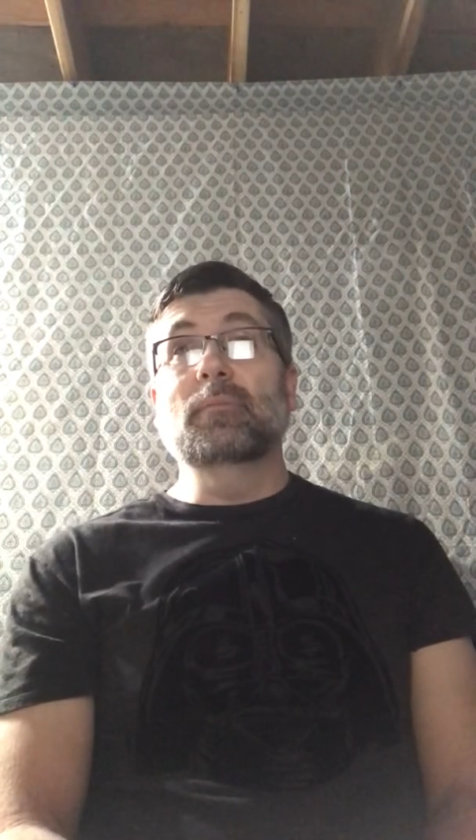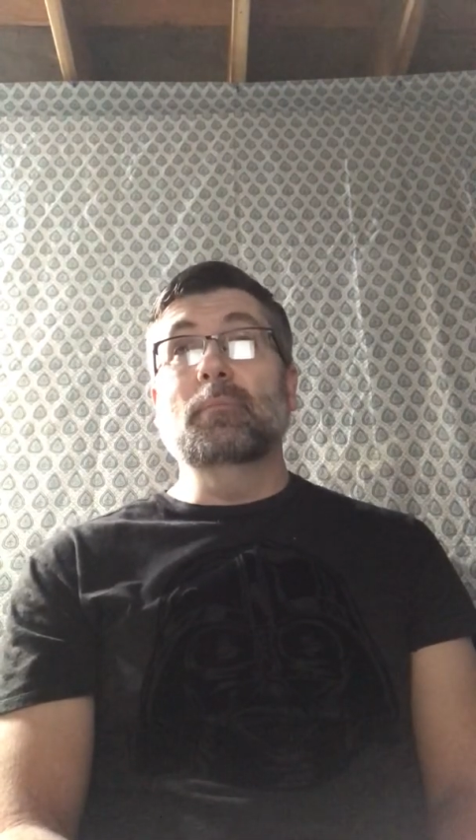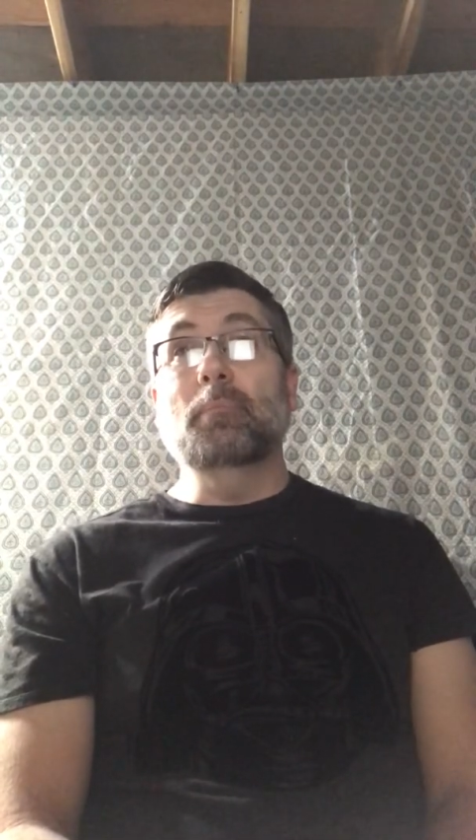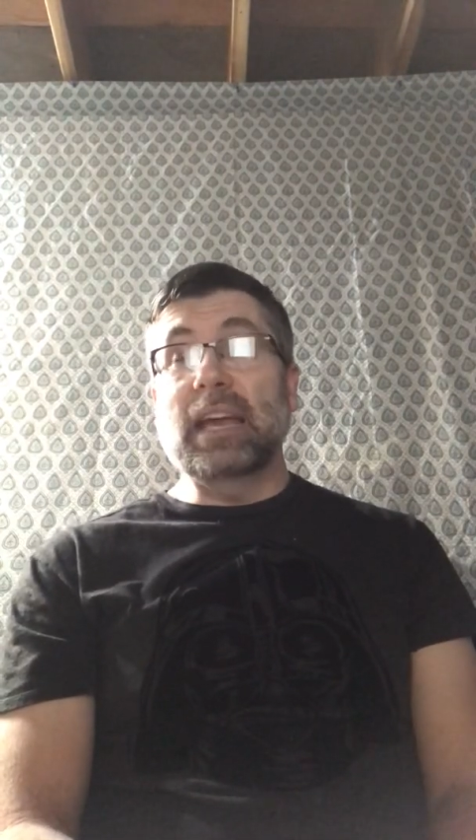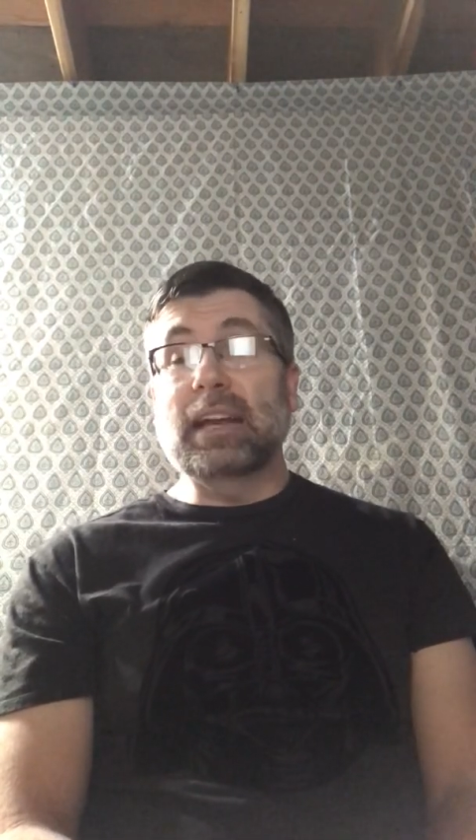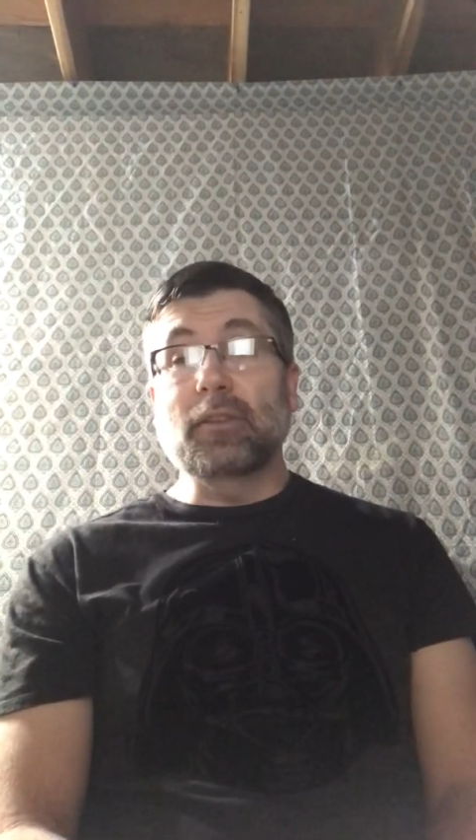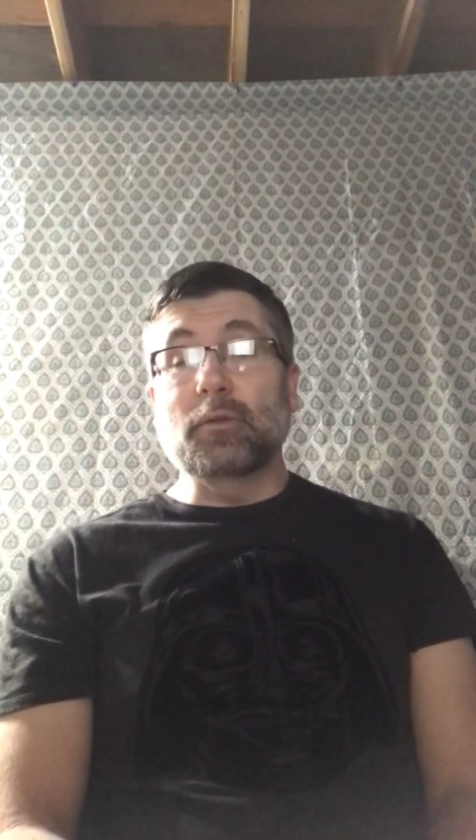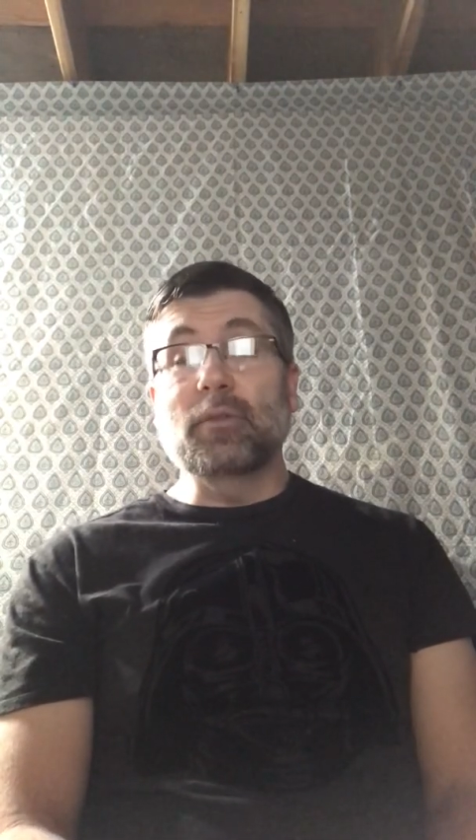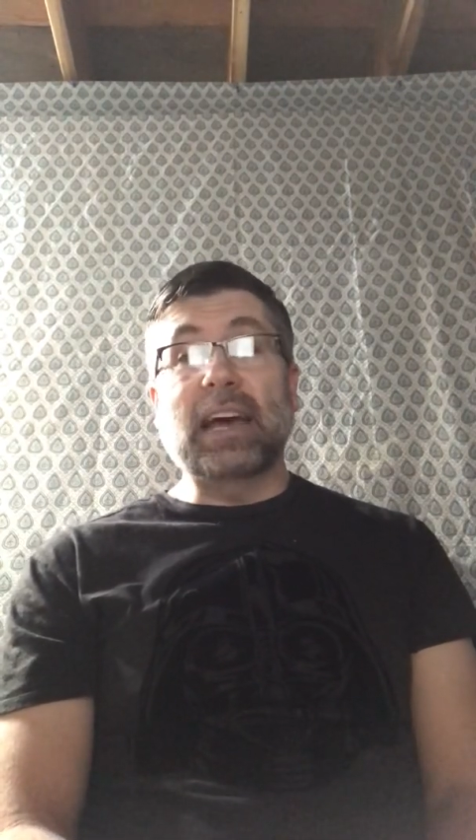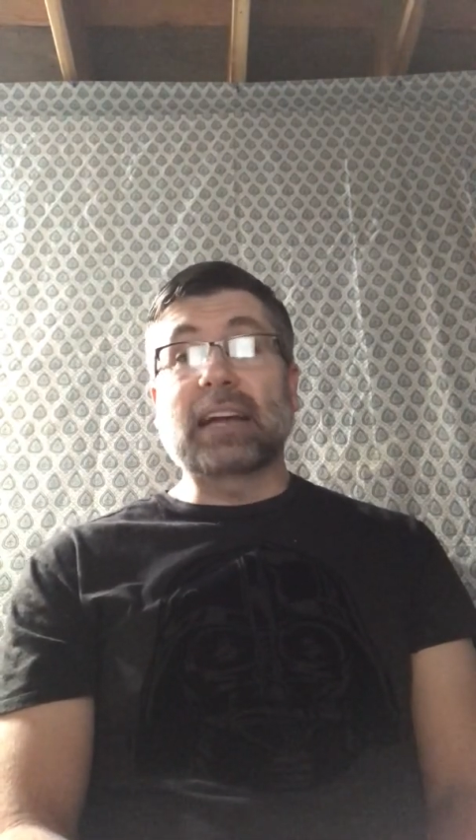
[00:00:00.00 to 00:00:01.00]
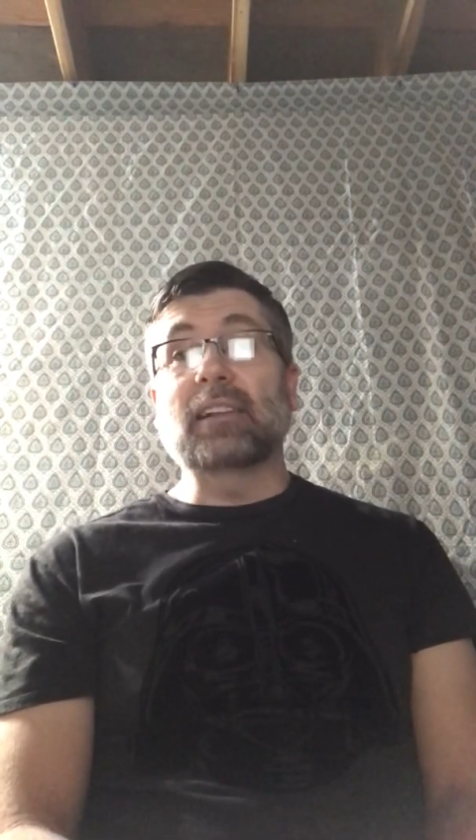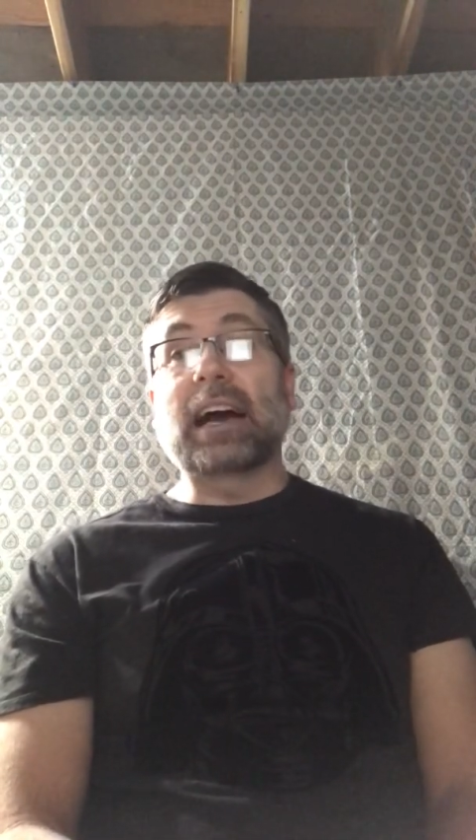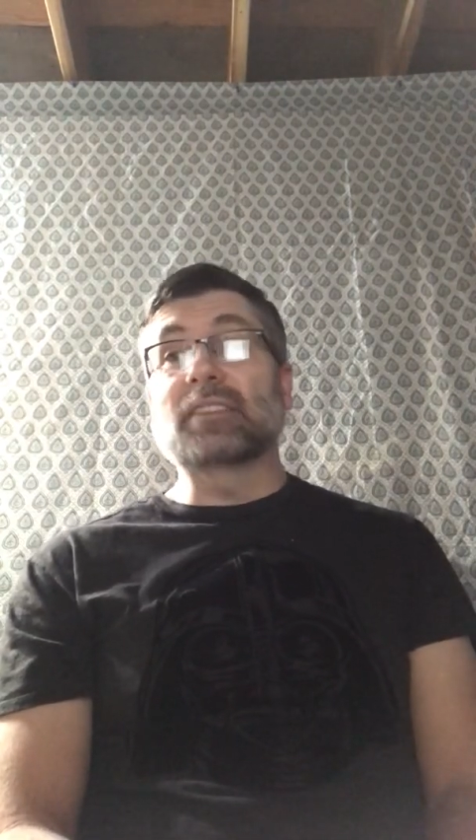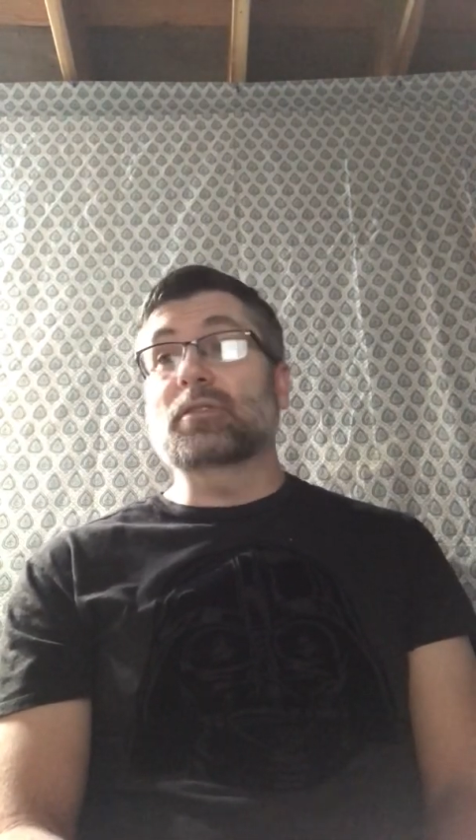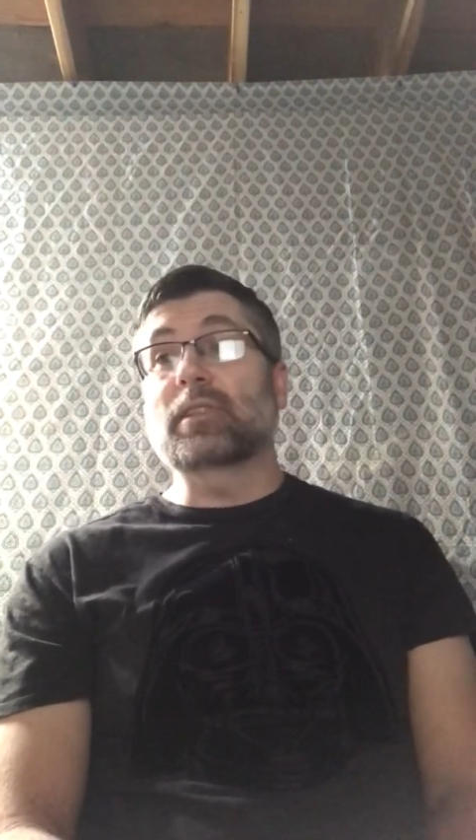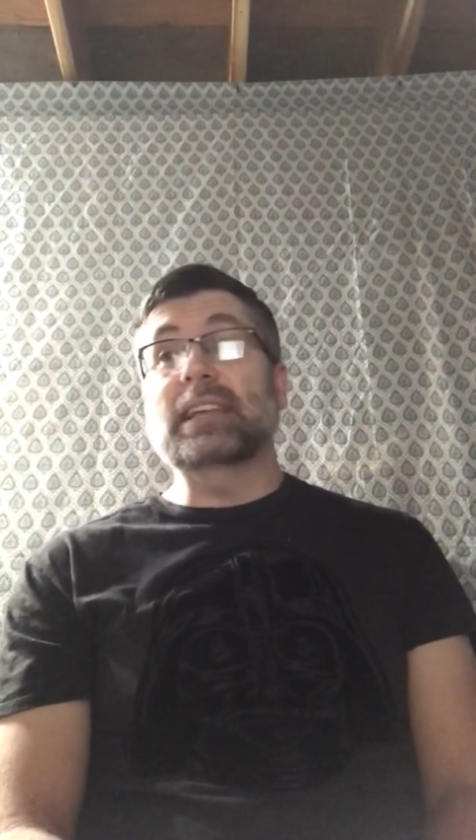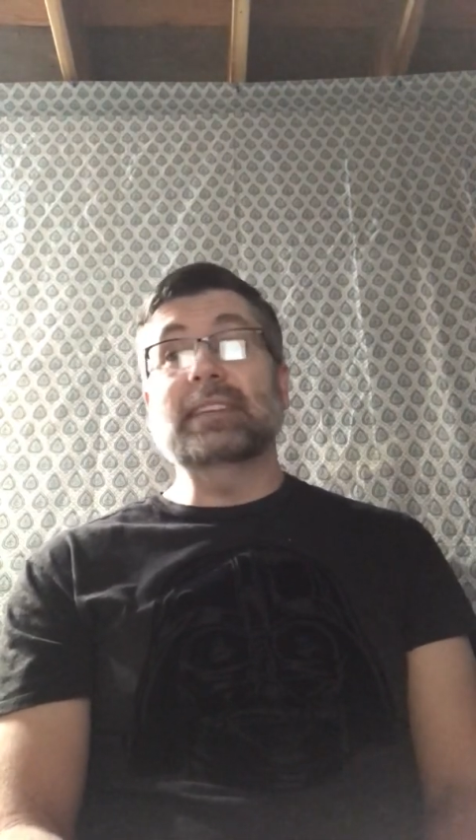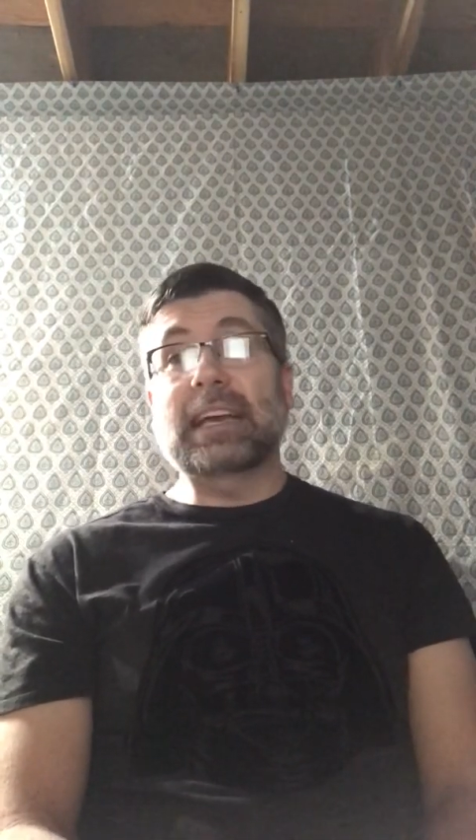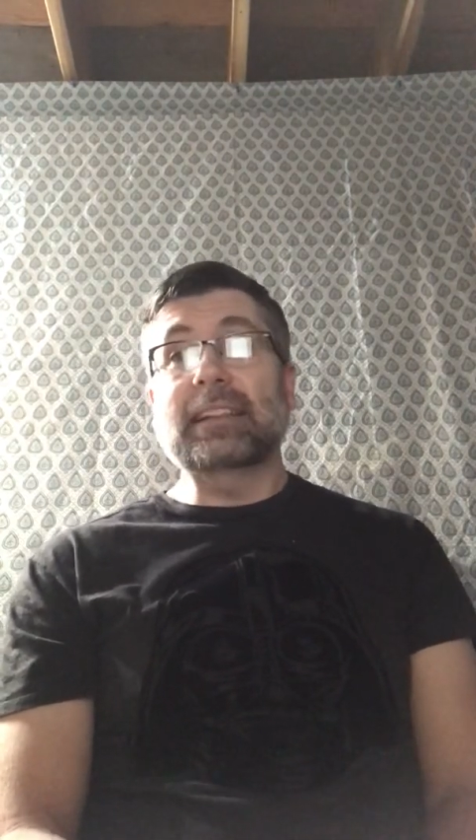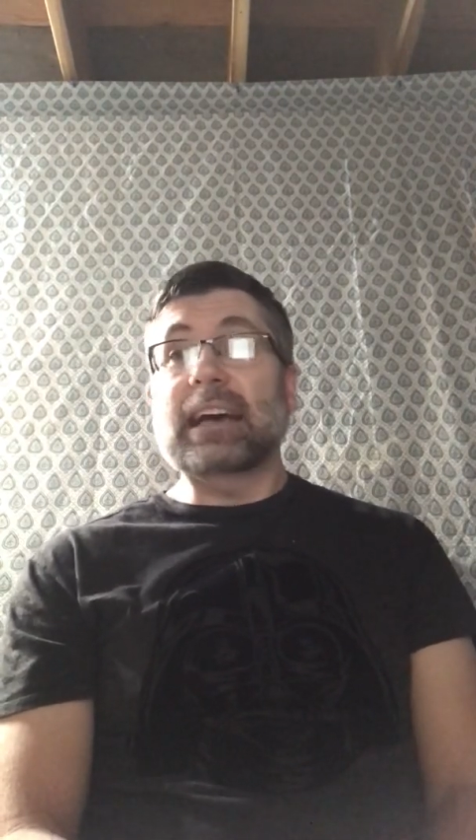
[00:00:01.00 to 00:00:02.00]
made it through that class, or they
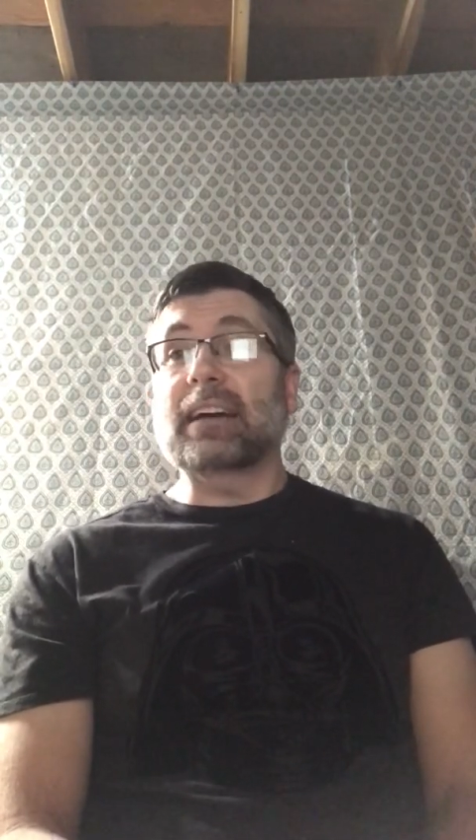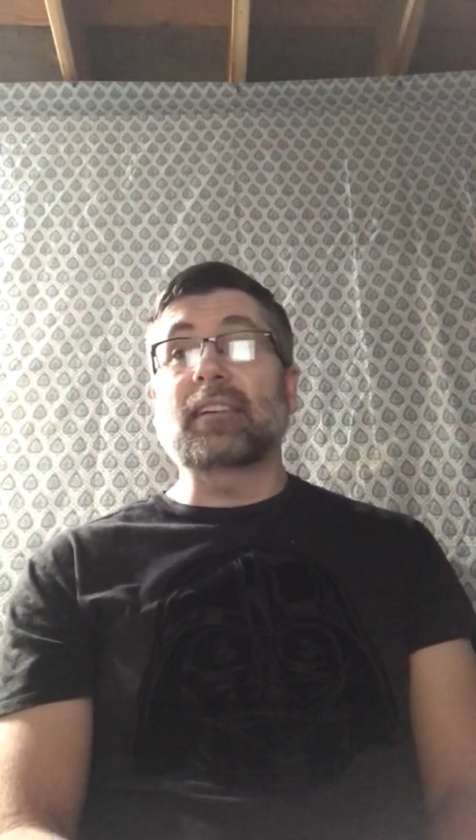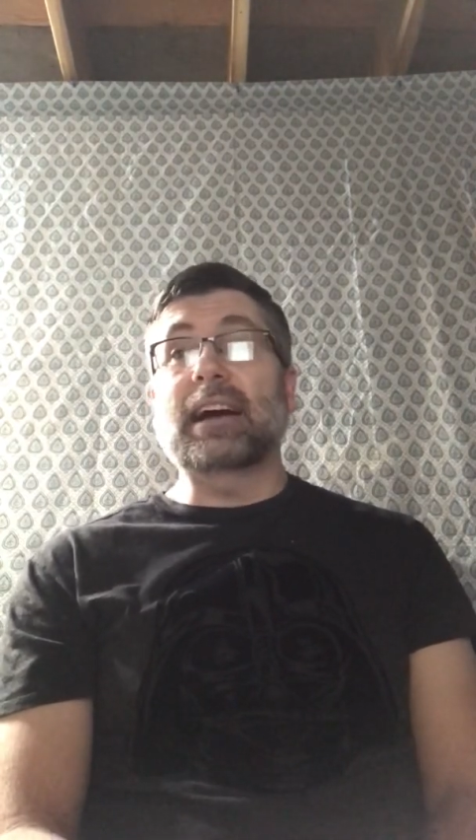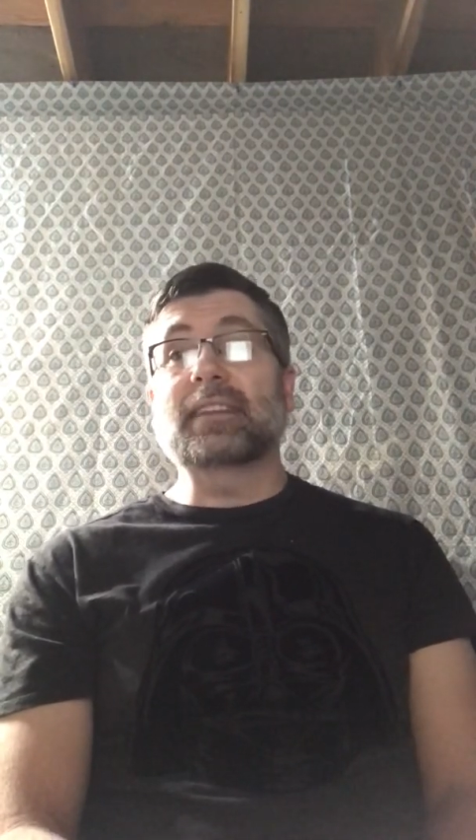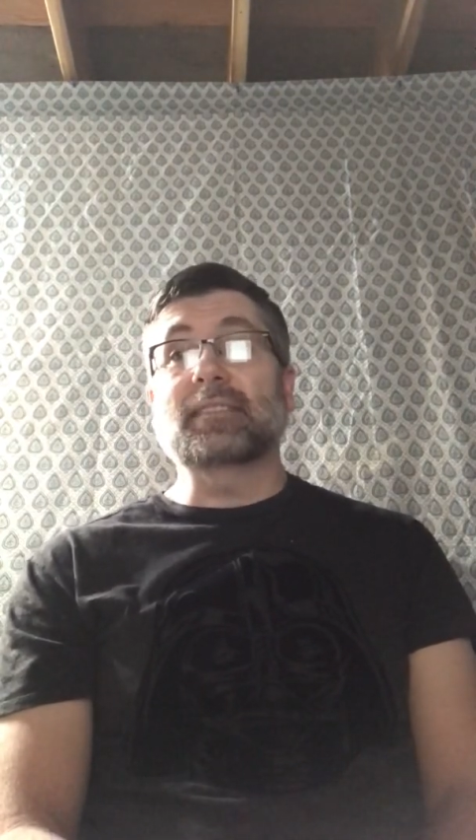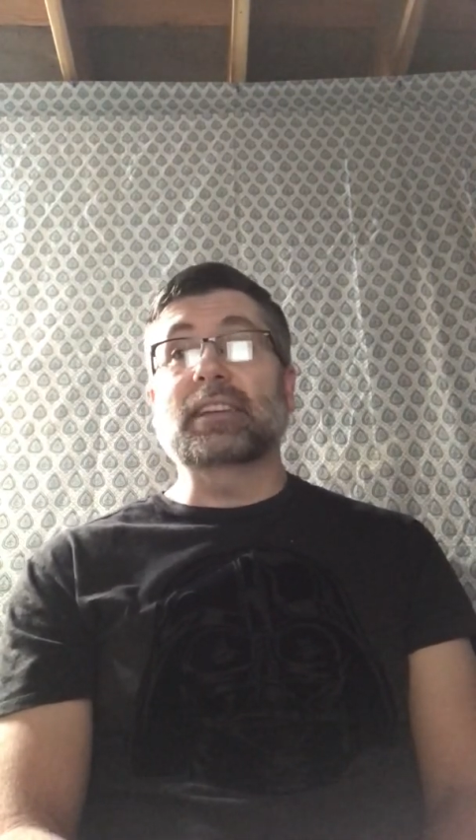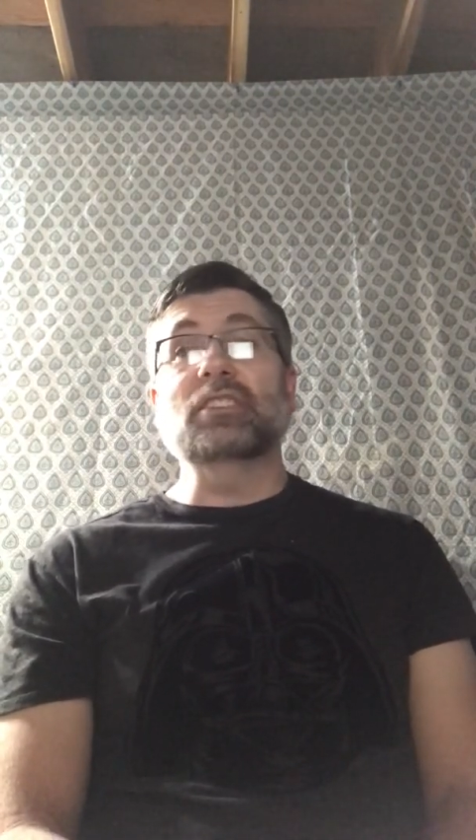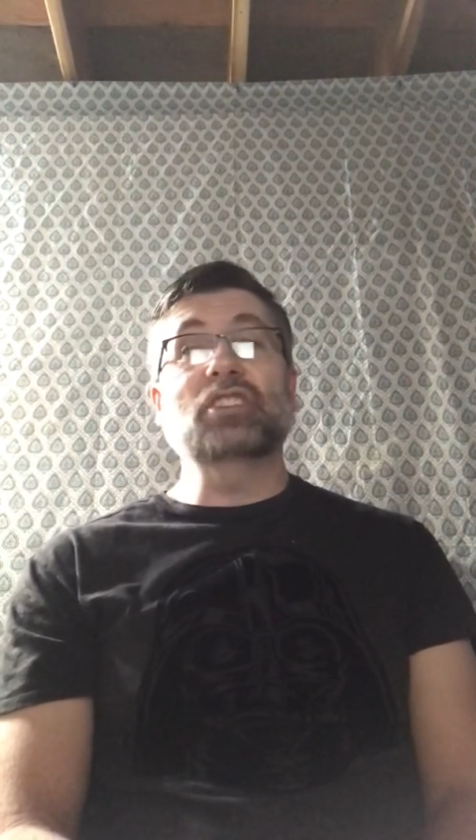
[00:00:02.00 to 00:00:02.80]
take that class and it